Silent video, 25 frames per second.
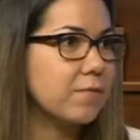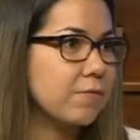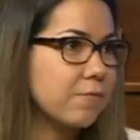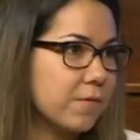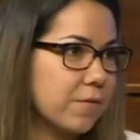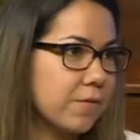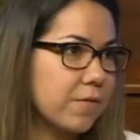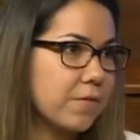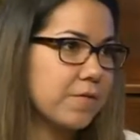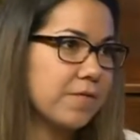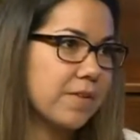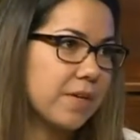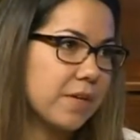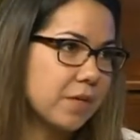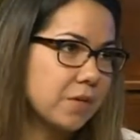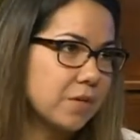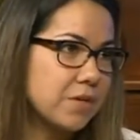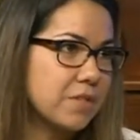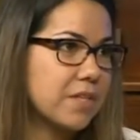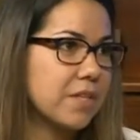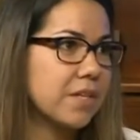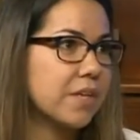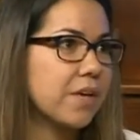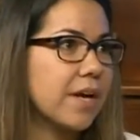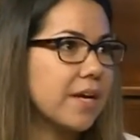for vehicles
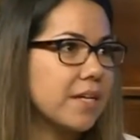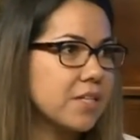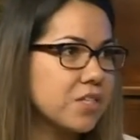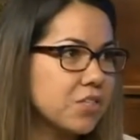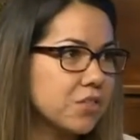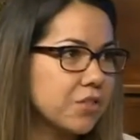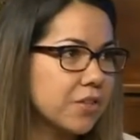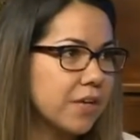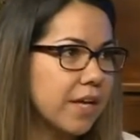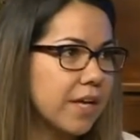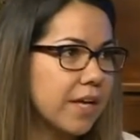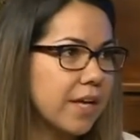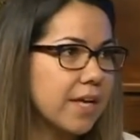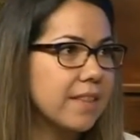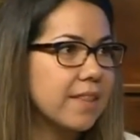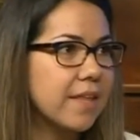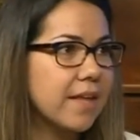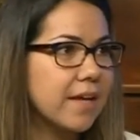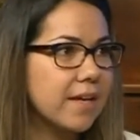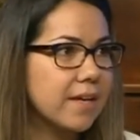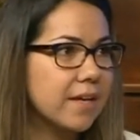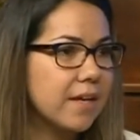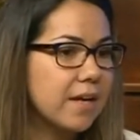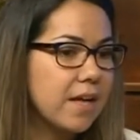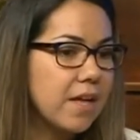that are entering and
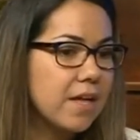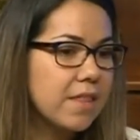that